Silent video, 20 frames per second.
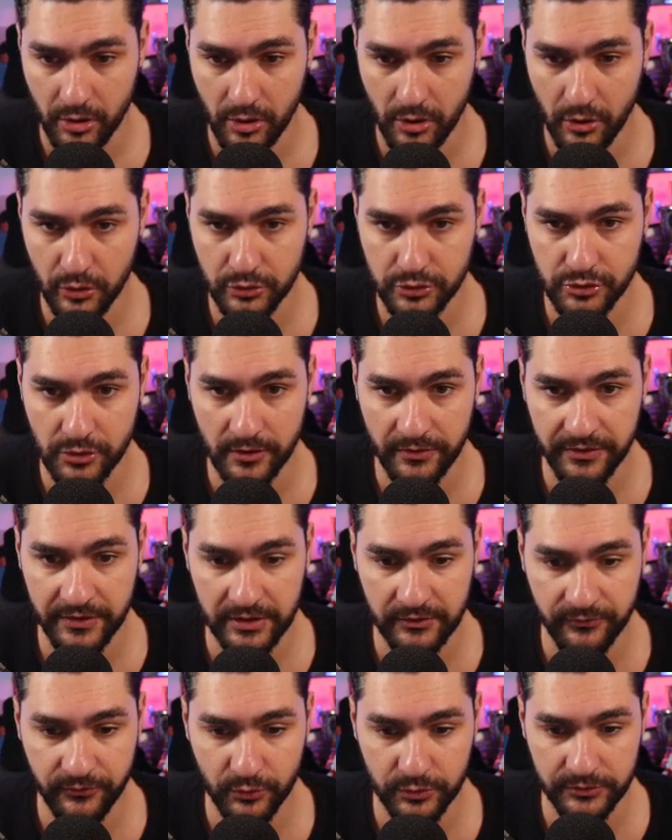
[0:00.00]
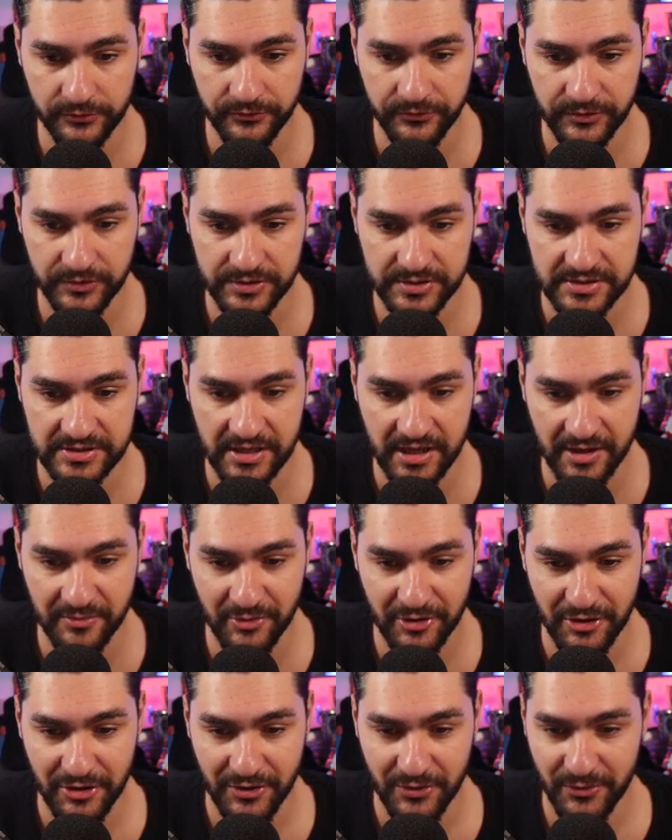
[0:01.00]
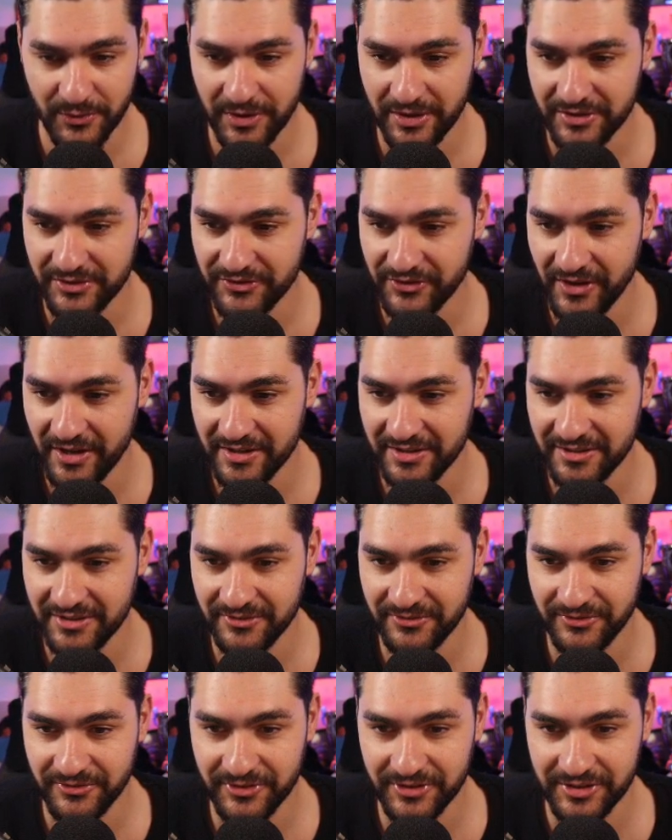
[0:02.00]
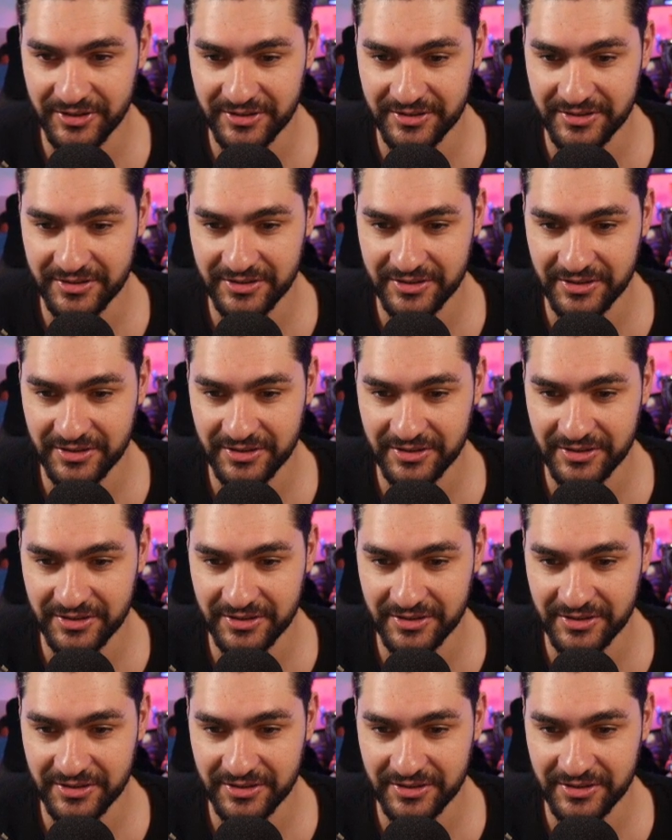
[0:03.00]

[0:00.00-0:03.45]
Also, I think for the first time, we're gonna try a different